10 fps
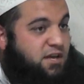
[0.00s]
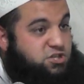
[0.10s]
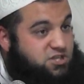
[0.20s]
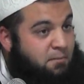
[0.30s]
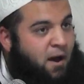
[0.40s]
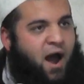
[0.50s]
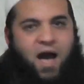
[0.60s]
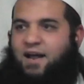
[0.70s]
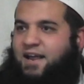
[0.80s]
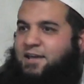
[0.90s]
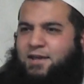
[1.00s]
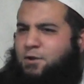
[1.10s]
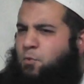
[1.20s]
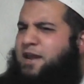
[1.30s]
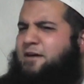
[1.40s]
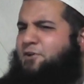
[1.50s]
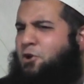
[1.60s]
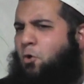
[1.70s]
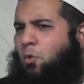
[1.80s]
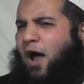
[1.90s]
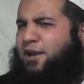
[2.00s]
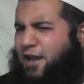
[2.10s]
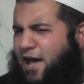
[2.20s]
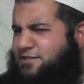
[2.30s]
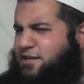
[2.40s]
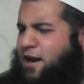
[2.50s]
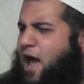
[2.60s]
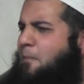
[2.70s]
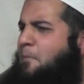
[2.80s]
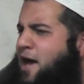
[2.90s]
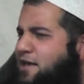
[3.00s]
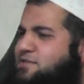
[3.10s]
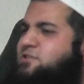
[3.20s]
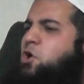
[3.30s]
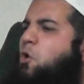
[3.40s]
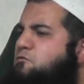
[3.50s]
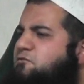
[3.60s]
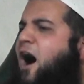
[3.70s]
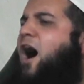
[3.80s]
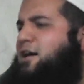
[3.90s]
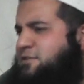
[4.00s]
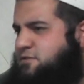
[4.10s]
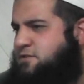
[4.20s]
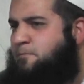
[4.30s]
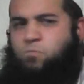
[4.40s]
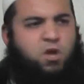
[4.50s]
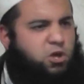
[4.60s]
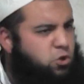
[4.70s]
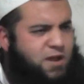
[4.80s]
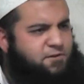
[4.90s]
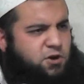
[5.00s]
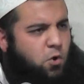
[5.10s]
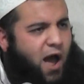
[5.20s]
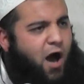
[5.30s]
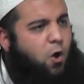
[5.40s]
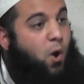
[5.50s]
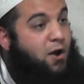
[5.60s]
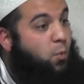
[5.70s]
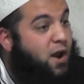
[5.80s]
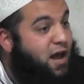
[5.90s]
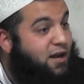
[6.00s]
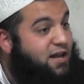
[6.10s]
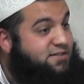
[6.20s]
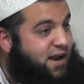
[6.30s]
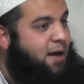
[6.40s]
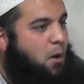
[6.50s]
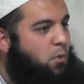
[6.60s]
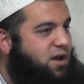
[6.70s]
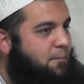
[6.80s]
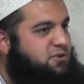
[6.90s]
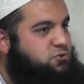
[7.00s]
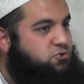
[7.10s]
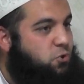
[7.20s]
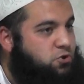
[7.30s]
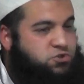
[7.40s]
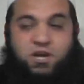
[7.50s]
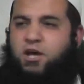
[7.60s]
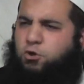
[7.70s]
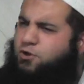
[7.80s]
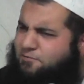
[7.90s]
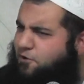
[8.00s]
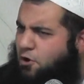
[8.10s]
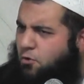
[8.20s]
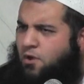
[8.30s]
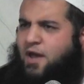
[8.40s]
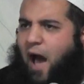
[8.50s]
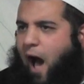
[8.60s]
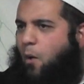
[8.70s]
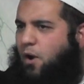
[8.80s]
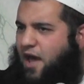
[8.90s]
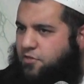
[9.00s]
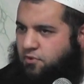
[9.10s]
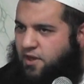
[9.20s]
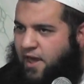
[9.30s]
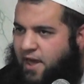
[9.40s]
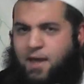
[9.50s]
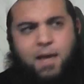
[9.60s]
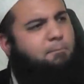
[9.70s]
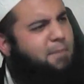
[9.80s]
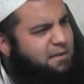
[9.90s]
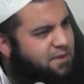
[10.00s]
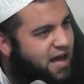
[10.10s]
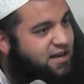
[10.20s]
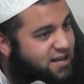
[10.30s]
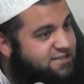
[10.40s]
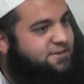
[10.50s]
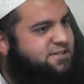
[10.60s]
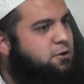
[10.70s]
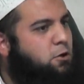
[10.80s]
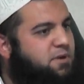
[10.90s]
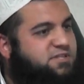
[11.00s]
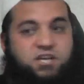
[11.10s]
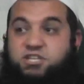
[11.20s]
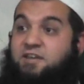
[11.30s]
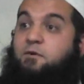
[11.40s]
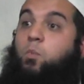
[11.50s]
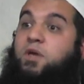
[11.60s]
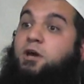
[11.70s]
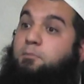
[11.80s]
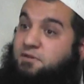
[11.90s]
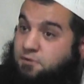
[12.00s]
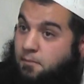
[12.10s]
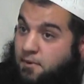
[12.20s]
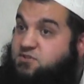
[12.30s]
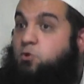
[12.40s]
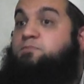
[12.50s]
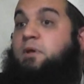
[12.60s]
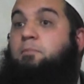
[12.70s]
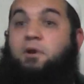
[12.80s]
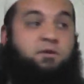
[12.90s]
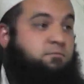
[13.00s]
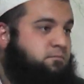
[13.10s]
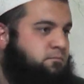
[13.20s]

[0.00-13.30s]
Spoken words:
Ijtama'a alayhi, we never know. Allah's rahmah is so vast. You never know how and when Allah's rahmah will come into Josh. You never know. Our gathering here, maybe Allah's fazl could be such, even we could be from amongst those people.